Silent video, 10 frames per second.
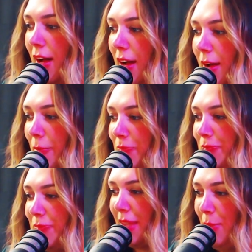Um,
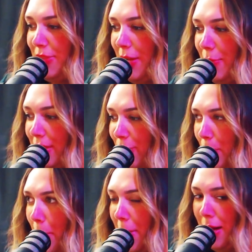put that one in there from
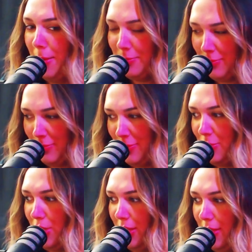my mom.
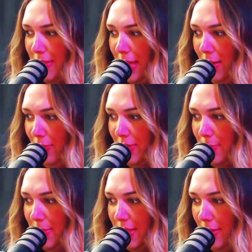She loves the Elvis
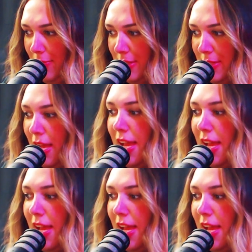himself.